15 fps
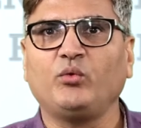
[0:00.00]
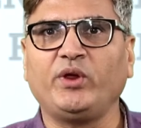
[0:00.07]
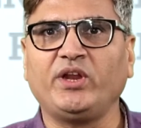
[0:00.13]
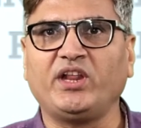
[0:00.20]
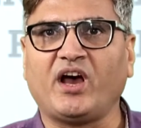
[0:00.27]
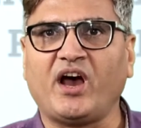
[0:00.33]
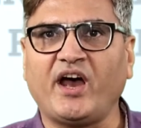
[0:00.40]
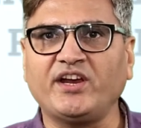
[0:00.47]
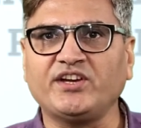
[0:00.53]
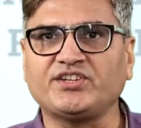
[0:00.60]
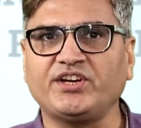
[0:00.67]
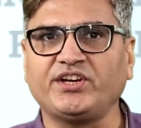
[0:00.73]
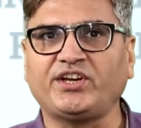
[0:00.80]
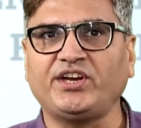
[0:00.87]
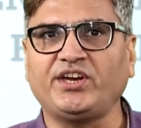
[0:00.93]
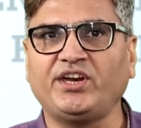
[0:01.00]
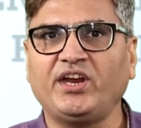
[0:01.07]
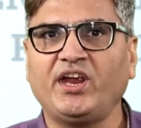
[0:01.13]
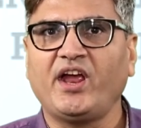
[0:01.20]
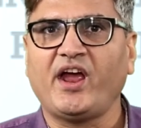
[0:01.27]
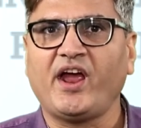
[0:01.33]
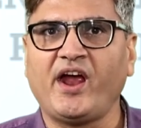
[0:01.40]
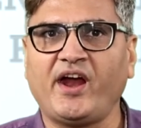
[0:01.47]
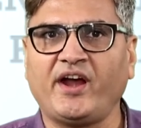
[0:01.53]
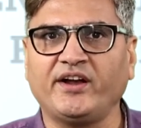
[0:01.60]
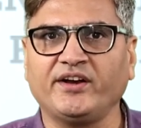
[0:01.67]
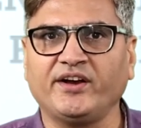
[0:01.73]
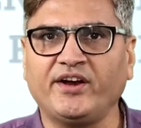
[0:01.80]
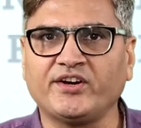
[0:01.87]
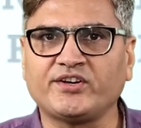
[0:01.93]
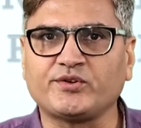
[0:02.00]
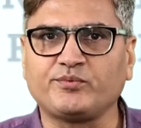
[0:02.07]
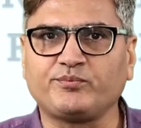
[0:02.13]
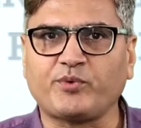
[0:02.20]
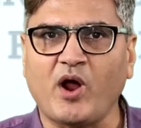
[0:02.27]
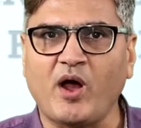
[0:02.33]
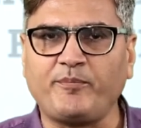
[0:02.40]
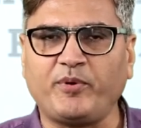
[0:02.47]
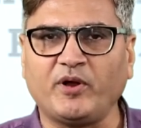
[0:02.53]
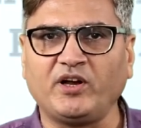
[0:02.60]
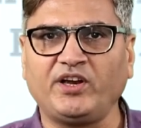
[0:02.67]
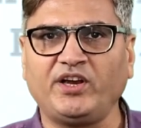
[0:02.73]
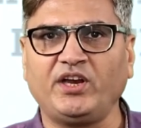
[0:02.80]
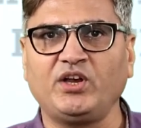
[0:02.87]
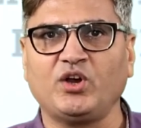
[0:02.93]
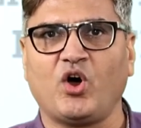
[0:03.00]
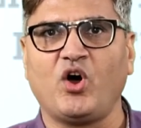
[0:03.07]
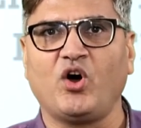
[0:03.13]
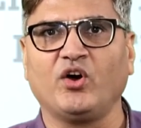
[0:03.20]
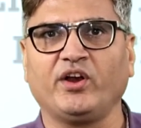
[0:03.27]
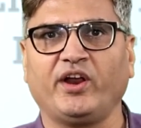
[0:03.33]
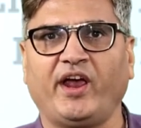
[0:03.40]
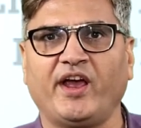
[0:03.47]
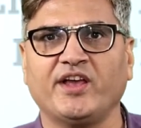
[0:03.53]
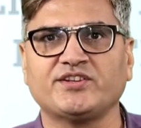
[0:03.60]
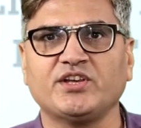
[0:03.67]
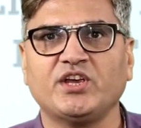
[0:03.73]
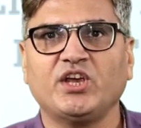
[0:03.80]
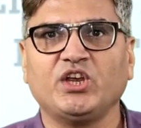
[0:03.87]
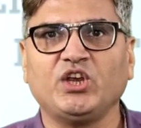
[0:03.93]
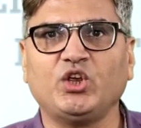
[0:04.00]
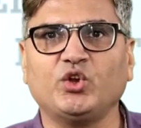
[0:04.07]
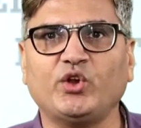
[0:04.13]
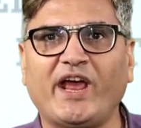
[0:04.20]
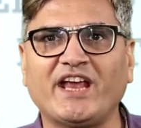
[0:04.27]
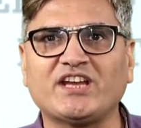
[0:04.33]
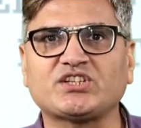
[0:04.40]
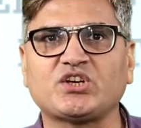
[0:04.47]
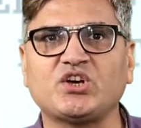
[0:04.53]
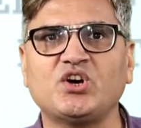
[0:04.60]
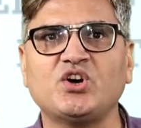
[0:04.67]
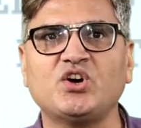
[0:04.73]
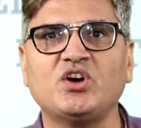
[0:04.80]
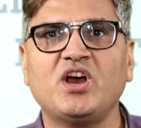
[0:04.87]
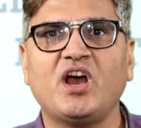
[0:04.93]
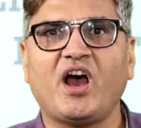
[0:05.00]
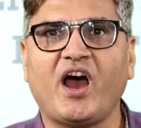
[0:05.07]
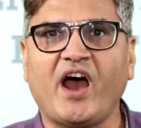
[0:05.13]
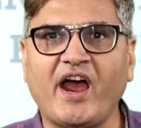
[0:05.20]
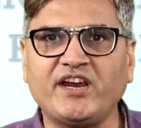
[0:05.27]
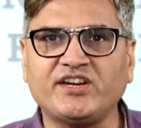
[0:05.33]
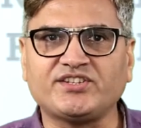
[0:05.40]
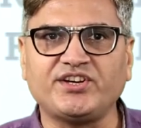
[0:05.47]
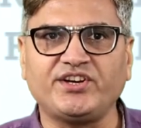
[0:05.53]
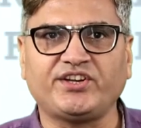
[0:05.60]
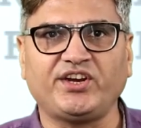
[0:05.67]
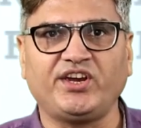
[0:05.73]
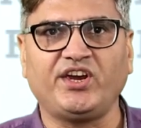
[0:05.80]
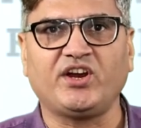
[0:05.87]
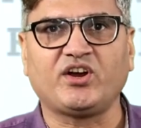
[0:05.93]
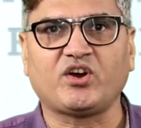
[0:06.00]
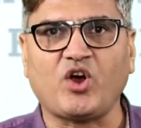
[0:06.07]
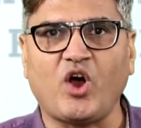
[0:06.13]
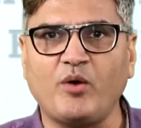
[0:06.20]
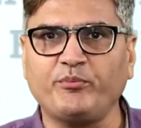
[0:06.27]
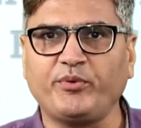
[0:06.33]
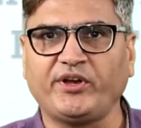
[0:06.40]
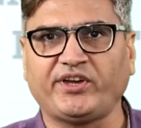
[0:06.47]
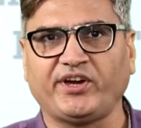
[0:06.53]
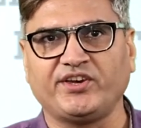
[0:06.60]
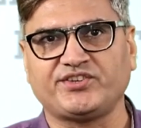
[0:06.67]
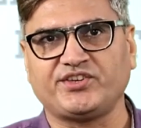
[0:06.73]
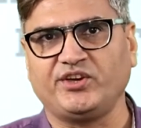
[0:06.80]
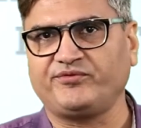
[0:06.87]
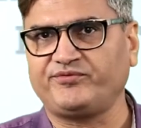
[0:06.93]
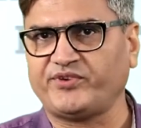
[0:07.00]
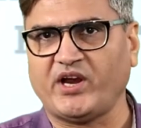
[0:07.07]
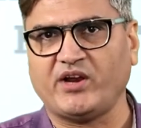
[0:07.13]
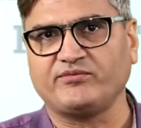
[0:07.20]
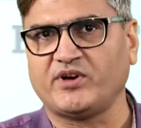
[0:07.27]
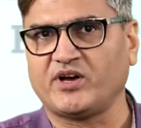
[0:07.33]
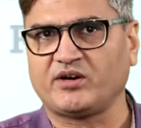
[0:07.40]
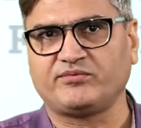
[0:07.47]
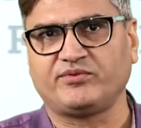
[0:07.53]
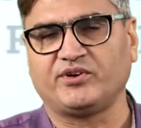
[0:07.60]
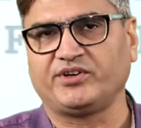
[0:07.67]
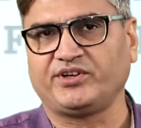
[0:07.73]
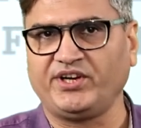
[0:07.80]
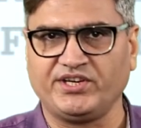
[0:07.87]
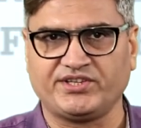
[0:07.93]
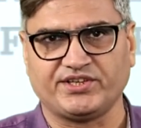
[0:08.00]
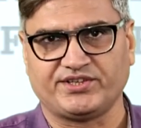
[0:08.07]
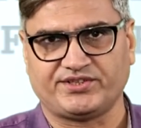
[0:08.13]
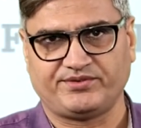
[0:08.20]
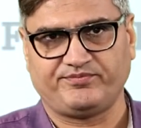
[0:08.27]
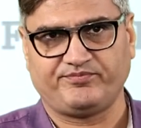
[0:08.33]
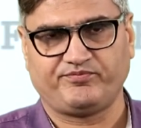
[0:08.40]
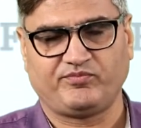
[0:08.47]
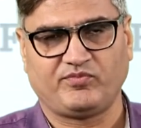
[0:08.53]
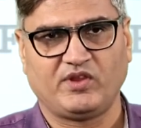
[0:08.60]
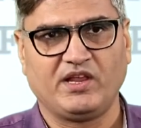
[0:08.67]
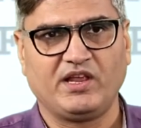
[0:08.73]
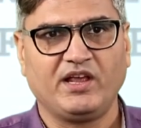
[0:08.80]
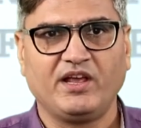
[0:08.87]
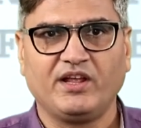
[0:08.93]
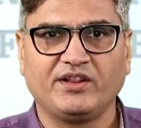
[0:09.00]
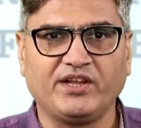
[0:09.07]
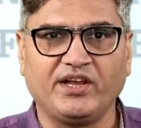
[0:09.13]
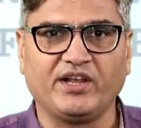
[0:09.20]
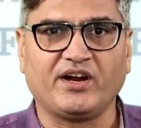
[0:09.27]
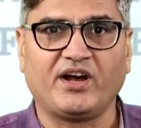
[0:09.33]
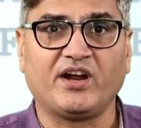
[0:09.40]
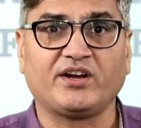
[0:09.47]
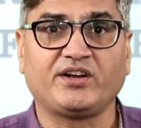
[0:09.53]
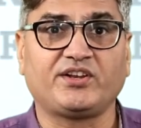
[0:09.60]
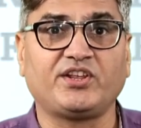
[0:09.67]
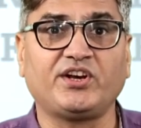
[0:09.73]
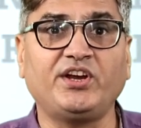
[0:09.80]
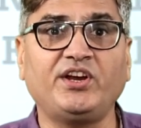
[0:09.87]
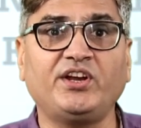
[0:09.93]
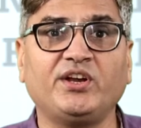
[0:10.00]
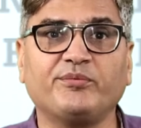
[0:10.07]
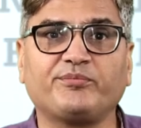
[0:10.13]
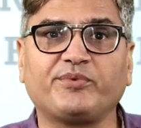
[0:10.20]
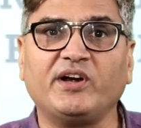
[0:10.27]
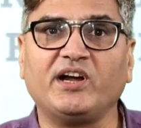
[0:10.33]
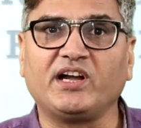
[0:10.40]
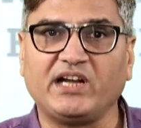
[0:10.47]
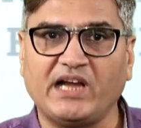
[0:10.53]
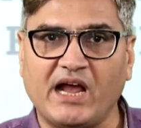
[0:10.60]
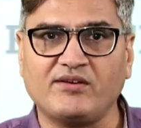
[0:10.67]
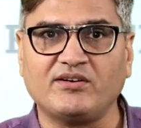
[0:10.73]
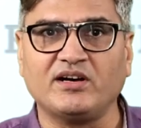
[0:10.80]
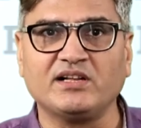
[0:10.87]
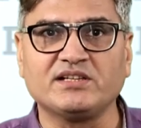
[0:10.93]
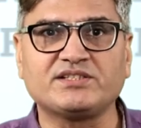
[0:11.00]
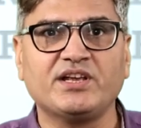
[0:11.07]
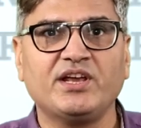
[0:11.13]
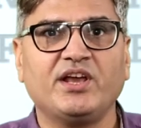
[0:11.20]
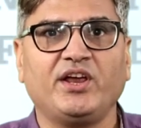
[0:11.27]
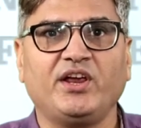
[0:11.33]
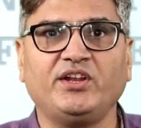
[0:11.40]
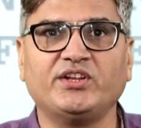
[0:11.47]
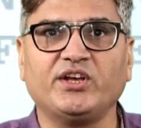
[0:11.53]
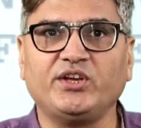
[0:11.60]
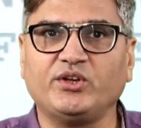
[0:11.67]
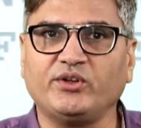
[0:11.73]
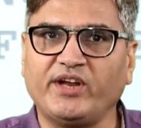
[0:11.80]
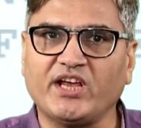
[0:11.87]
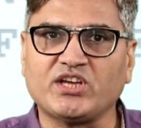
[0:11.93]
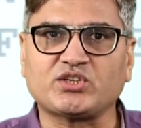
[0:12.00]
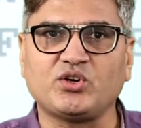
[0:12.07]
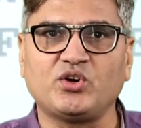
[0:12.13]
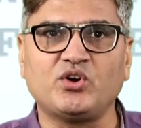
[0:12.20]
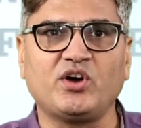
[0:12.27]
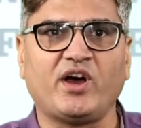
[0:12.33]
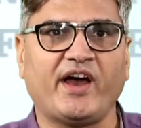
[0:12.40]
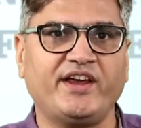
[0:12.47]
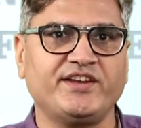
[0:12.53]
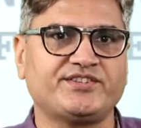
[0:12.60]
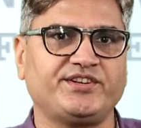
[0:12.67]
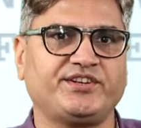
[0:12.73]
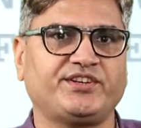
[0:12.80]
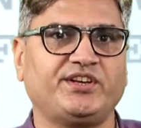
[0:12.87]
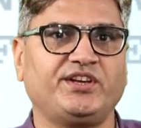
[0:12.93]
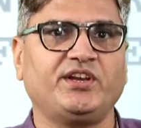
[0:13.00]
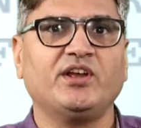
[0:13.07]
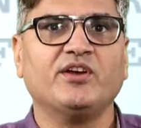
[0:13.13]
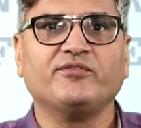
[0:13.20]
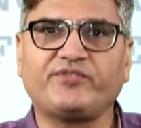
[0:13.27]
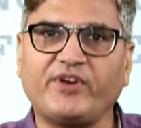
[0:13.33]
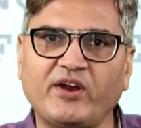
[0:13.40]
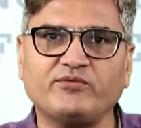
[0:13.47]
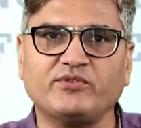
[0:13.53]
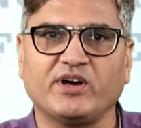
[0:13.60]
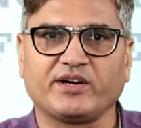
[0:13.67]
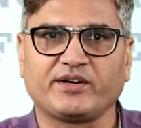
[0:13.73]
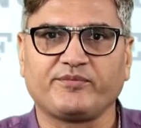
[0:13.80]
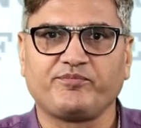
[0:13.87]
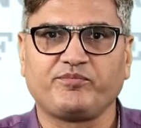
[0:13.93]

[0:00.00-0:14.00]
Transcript: with ICT and it's properly known as UNESCO ICT Competency Framework for Teachers. There are three different levels in the UNESCO ICT framework.